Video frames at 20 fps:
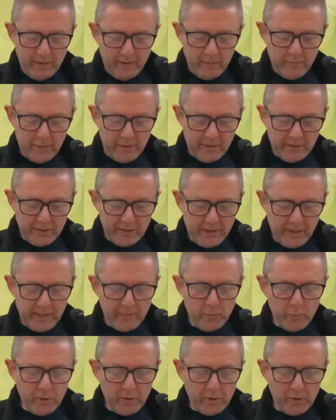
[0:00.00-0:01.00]
But the
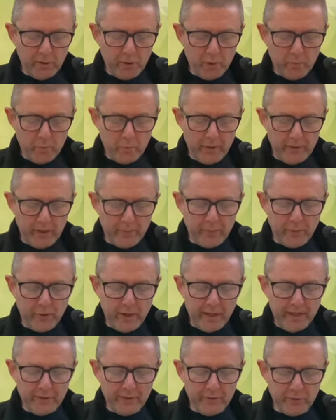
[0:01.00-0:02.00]
time will come when the
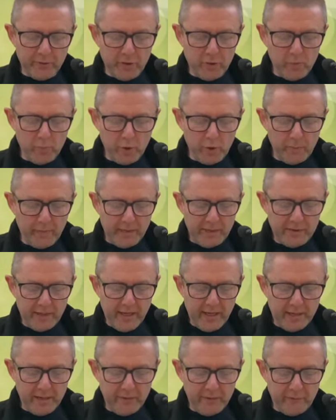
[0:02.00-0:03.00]
bridegroom will be
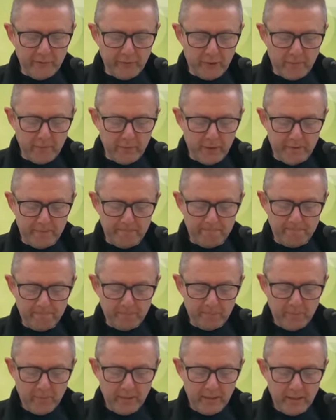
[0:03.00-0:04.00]
taken from them,
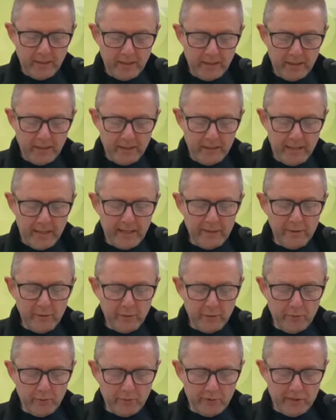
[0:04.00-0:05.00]
and in
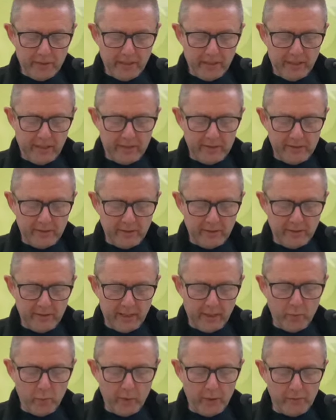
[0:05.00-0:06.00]
those days
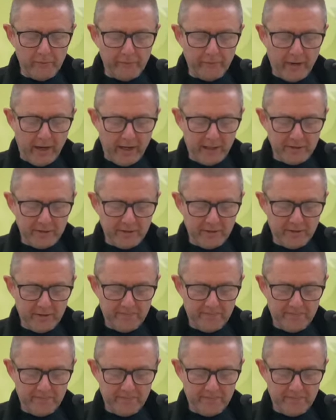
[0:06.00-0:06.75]
they will fast.